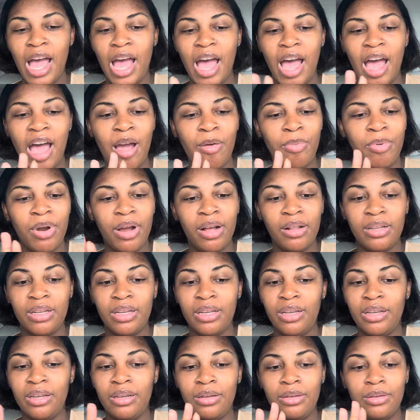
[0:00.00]
I
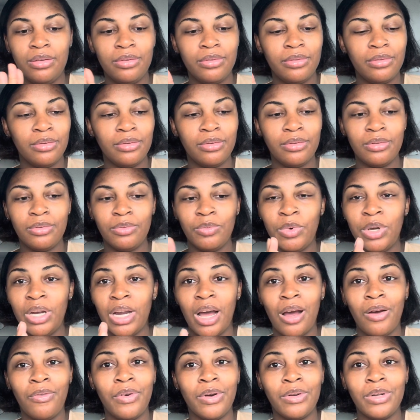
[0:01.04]
probably went
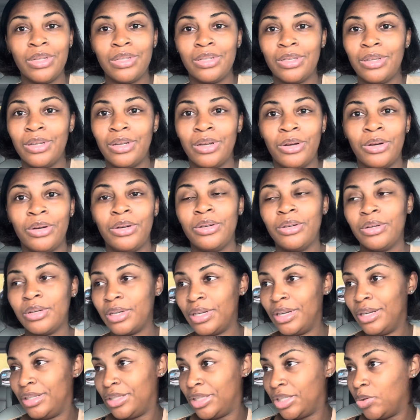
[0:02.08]
off on this little girl
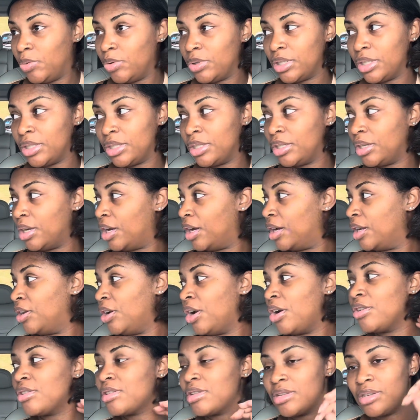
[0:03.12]
because she was a
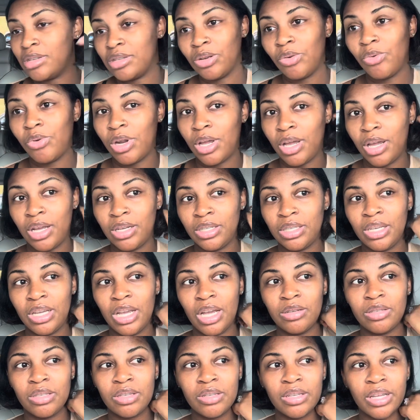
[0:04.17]
nursing student, and she
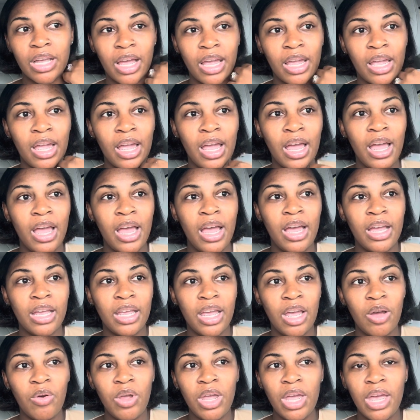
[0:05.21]
was like,
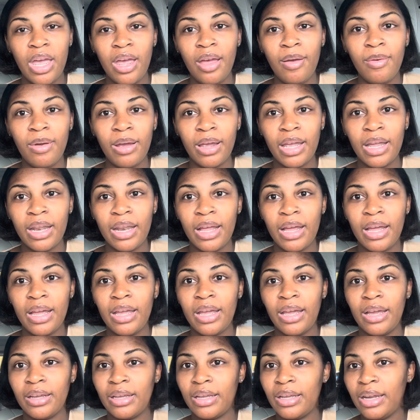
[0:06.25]
can we help? Can
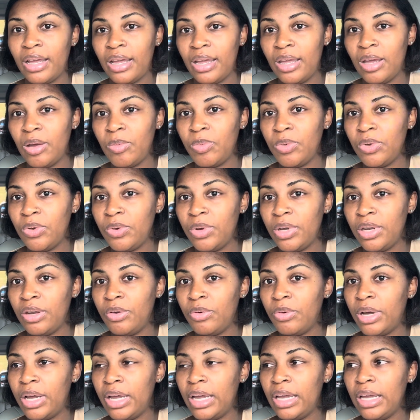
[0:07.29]
I help you
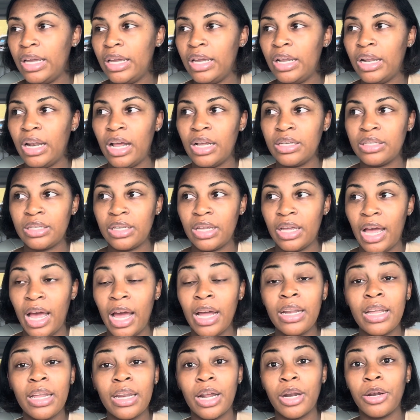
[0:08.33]
anyway? And I said,
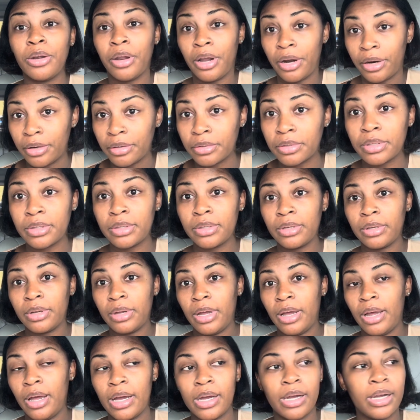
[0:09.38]
I need a nurse
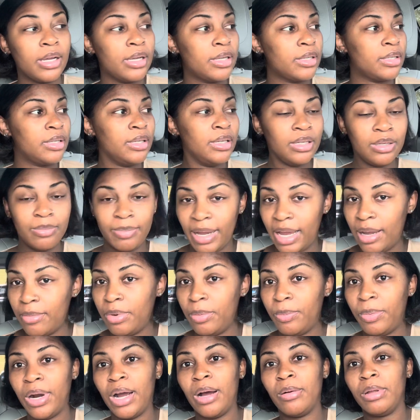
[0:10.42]
because this baby
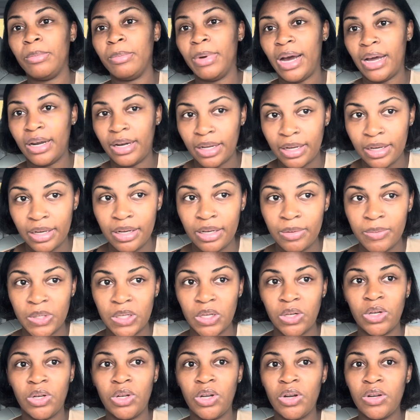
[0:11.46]
probably about to come. So
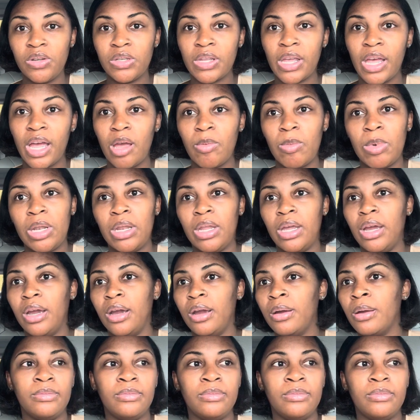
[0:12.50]
the nurse came in there.